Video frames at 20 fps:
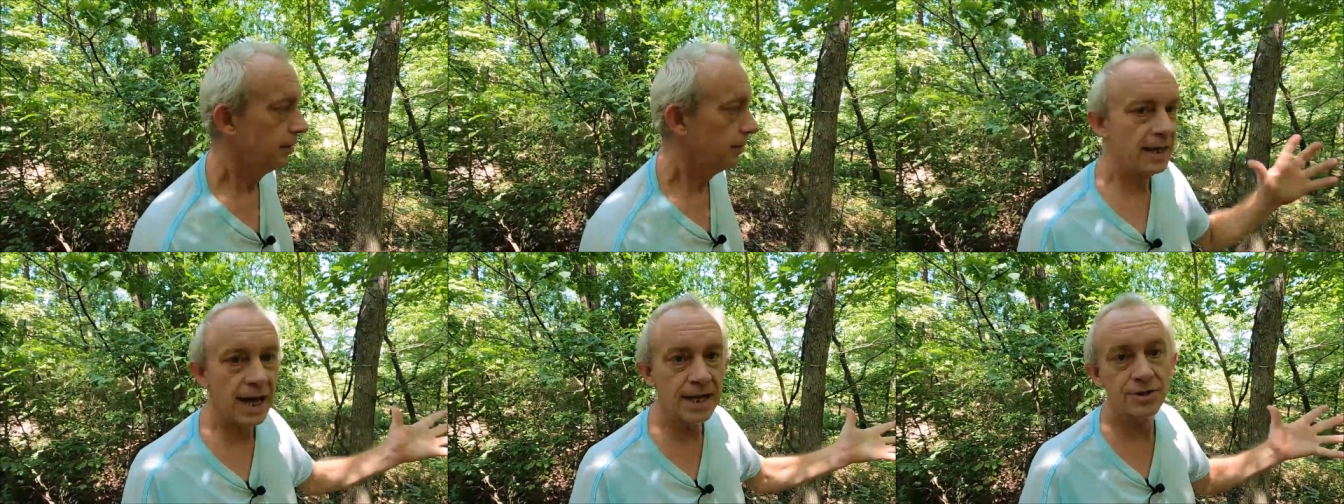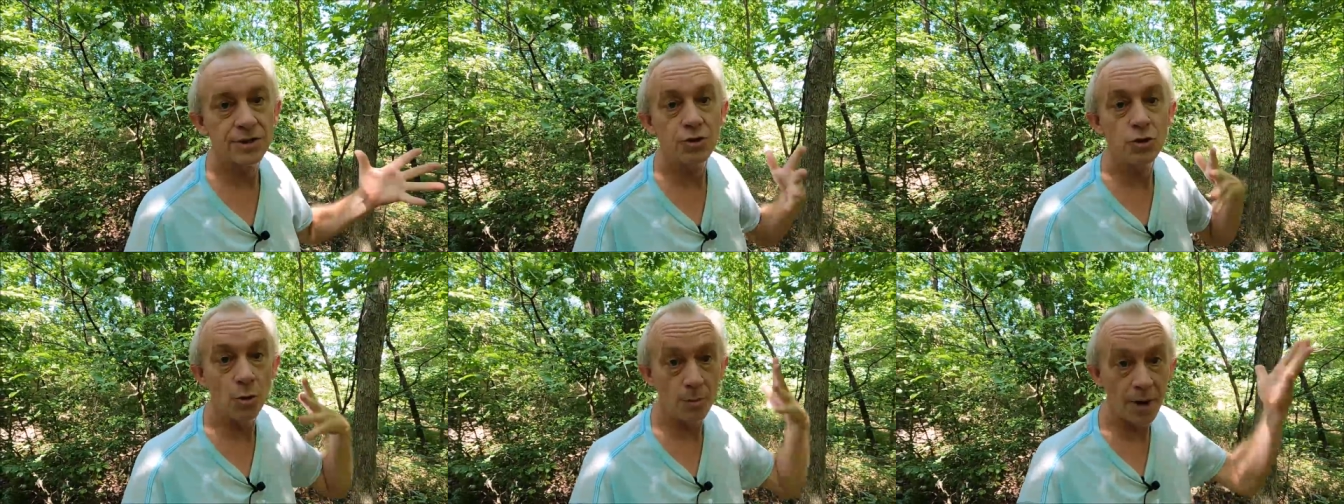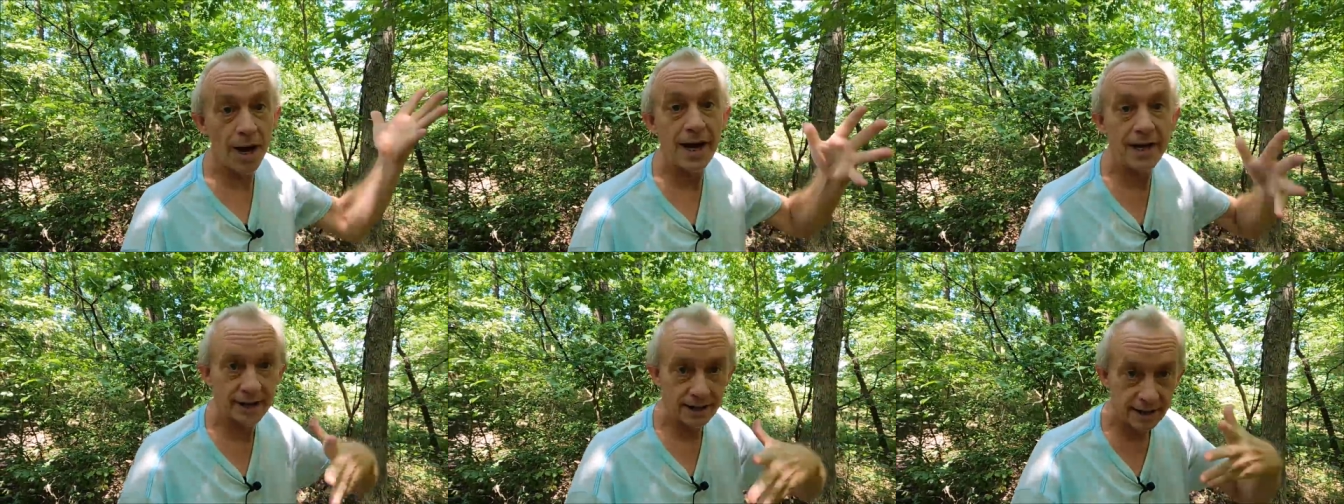That's
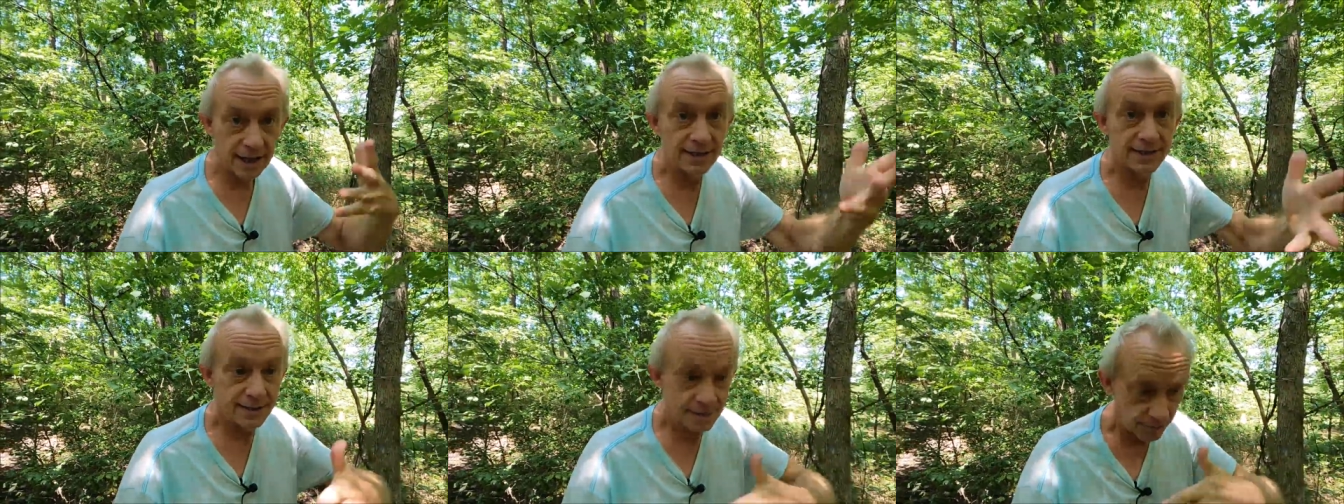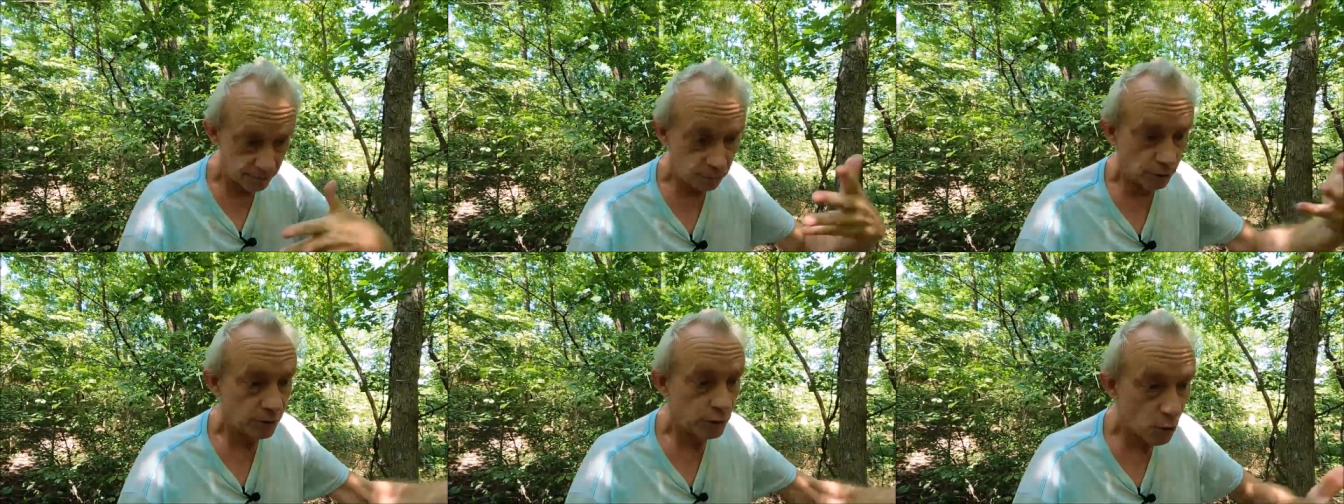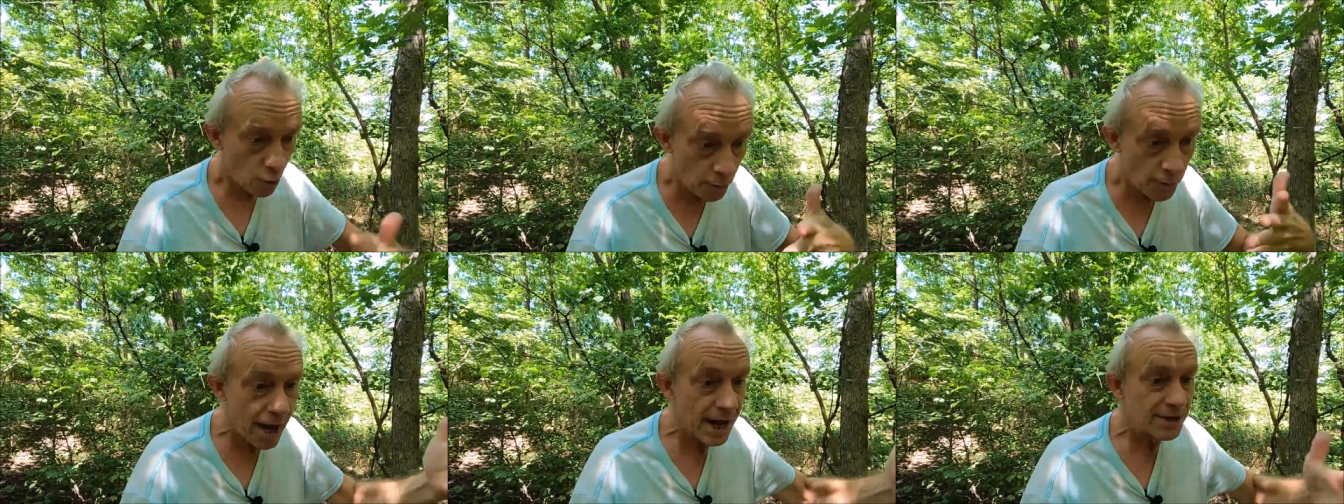nomadic. That's what
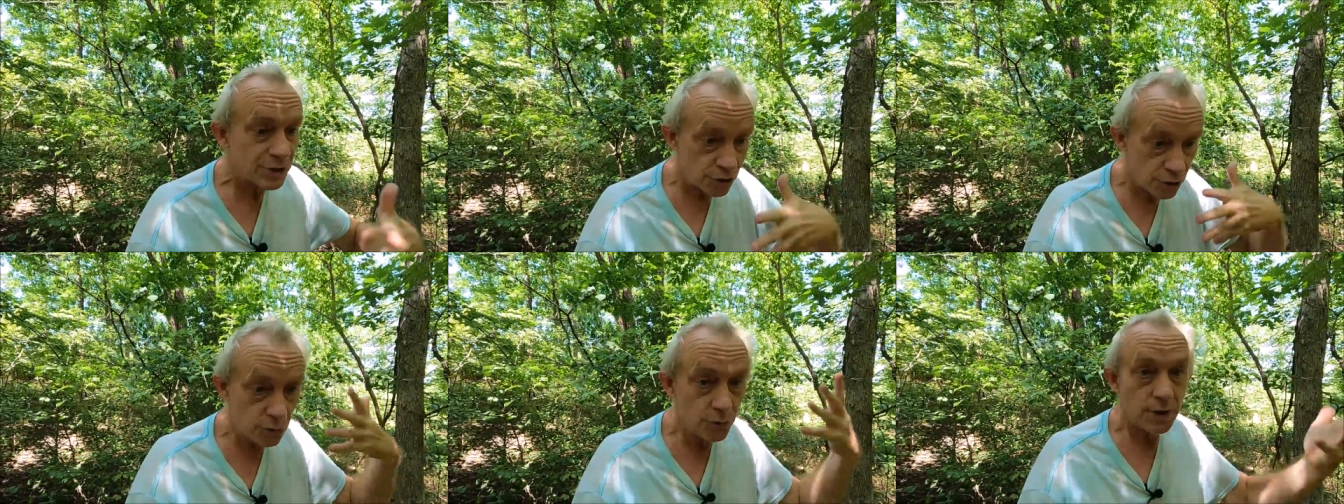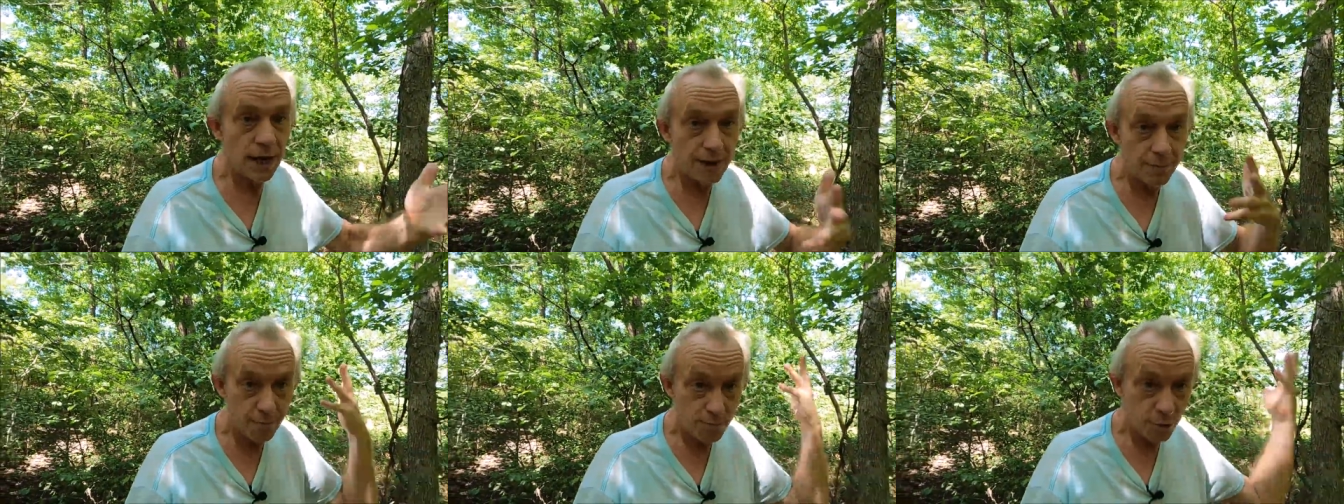nomads do. They